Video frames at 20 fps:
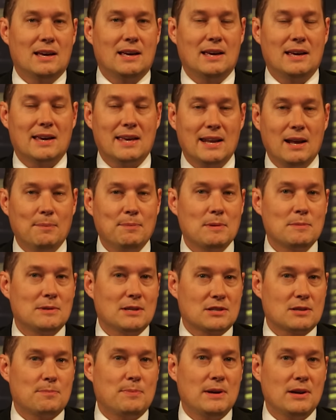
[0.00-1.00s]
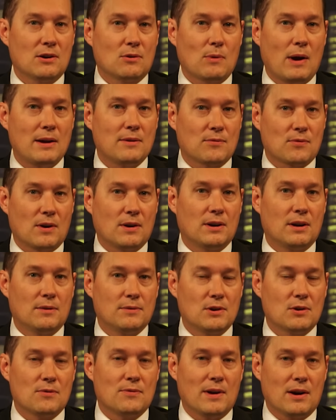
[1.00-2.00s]
It can help them disappear right in front
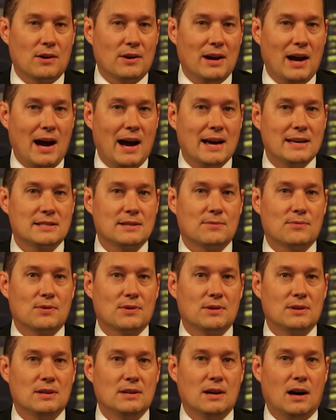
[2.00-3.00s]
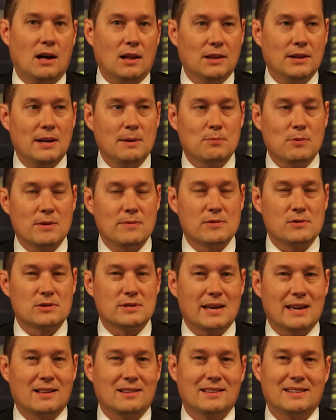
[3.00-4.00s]
of your very eyes. And for the holiday preview
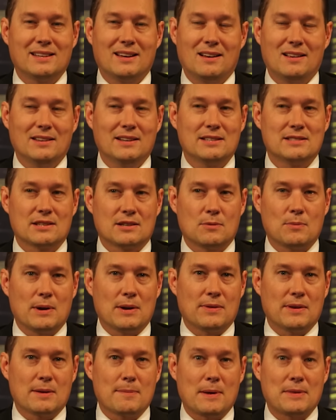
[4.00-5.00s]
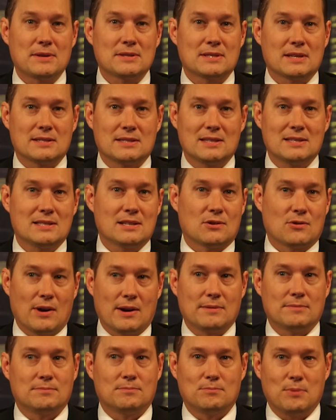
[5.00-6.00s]
sale, and the holiday is a good way to think about this because this is a
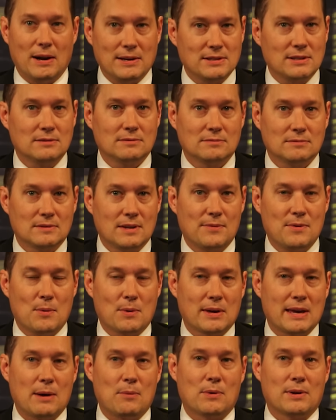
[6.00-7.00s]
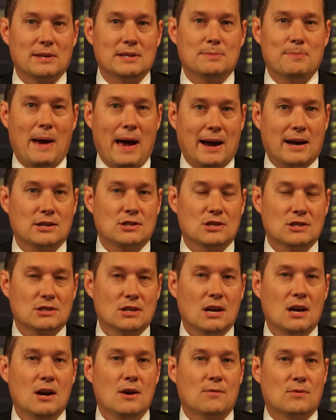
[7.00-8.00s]
great present. If you want to get one of these
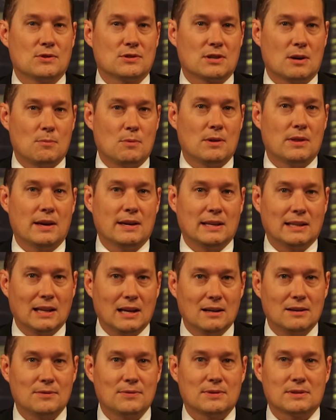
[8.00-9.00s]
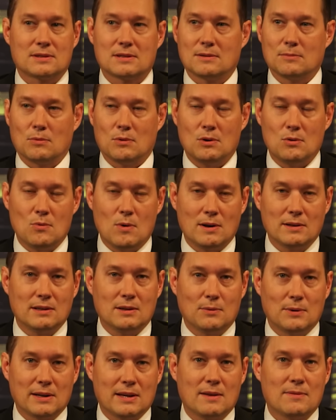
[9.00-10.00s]
packages for someone that you love, who
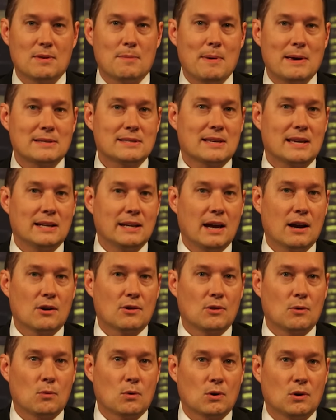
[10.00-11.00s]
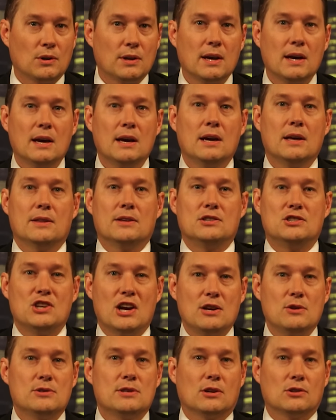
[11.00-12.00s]
you want to give the best skincare in the world, the
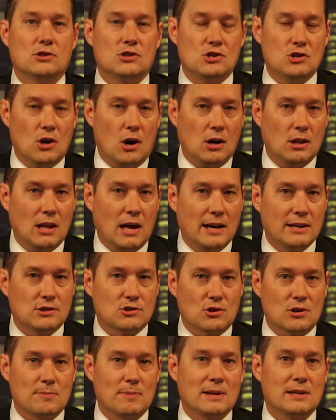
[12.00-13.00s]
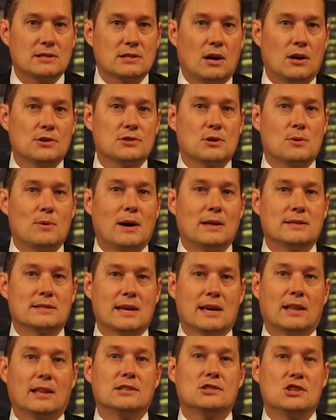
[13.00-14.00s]
GENUCEL Jawline Treatment is also on
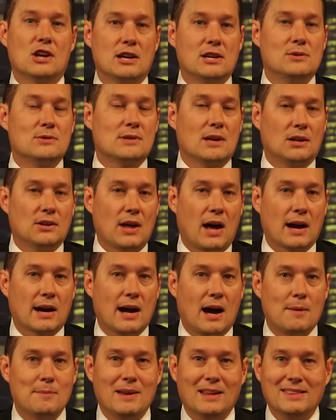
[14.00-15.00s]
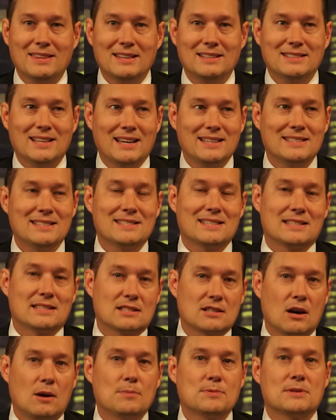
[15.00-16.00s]
sale at GENUCEL.com. Nothing tightens and
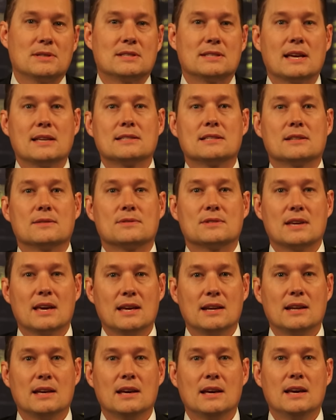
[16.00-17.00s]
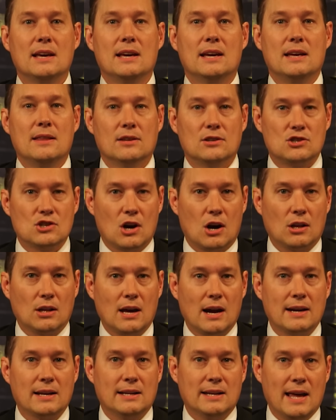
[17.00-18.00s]
sculpts the sensitive skin in the
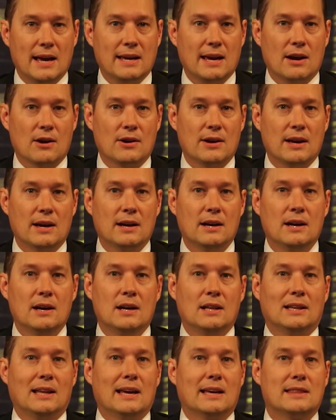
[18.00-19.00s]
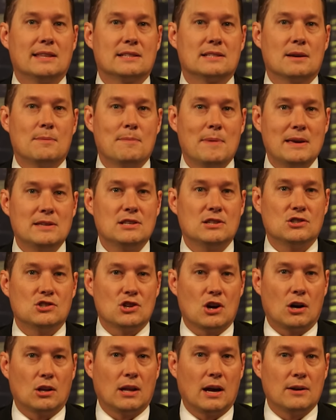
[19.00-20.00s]
jawline and neck area like this amazing
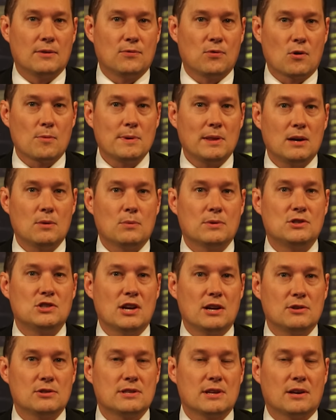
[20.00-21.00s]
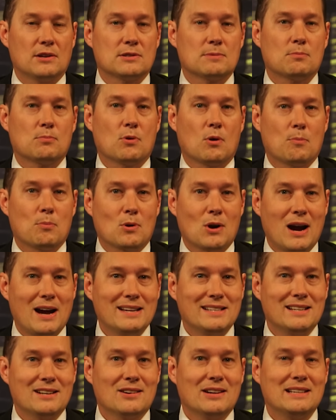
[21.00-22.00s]
jawline formula with GENUCEL's
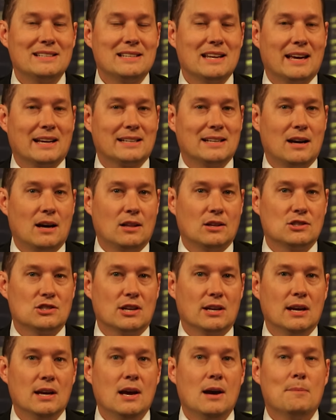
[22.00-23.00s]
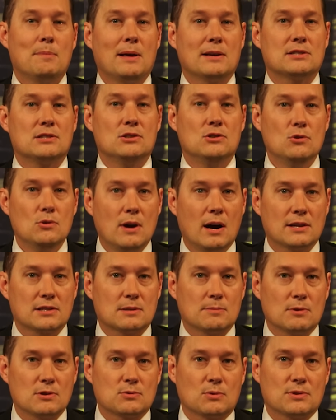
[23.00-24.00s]
proprietary technology. Plus, new
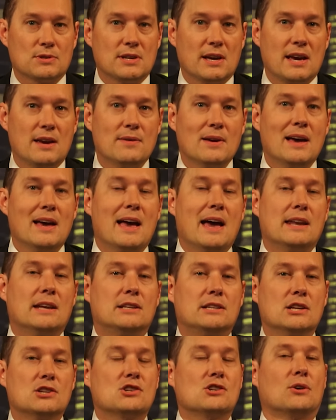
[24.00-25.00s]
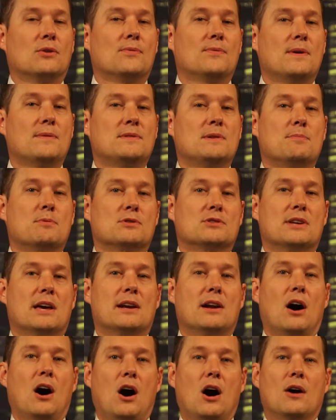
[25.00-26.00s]
customers will save an additional
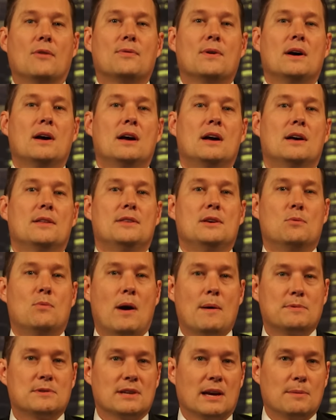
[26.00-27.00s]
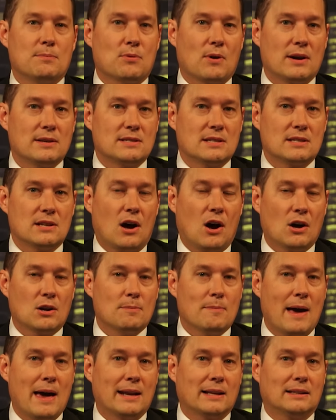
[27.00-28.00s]
50% off the website prices
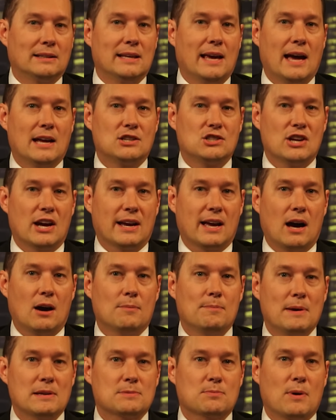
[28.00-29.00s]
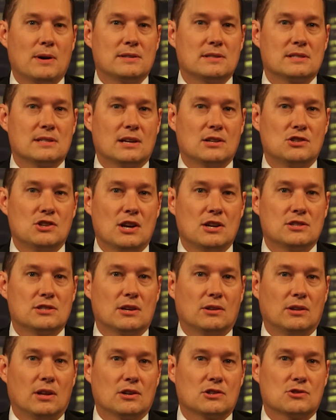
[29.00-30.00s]
automatically at checkout. Best prices on
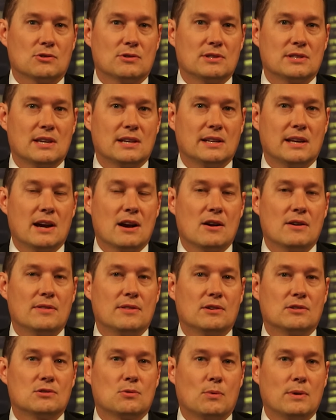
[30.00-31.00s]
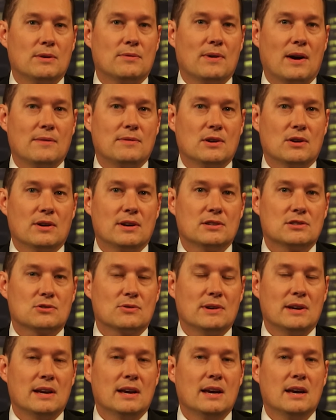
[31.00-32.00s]
GENUCEL luxury skincare in their 25-year
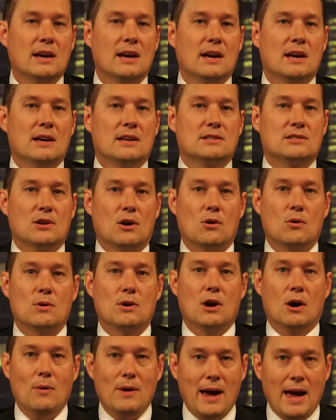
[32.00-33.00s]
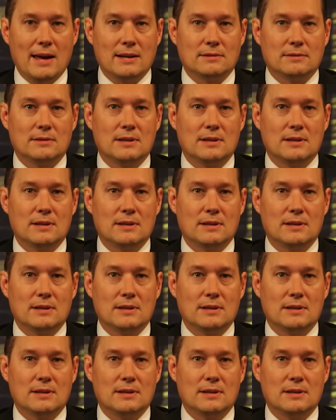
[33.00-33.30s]
history. So go ahead,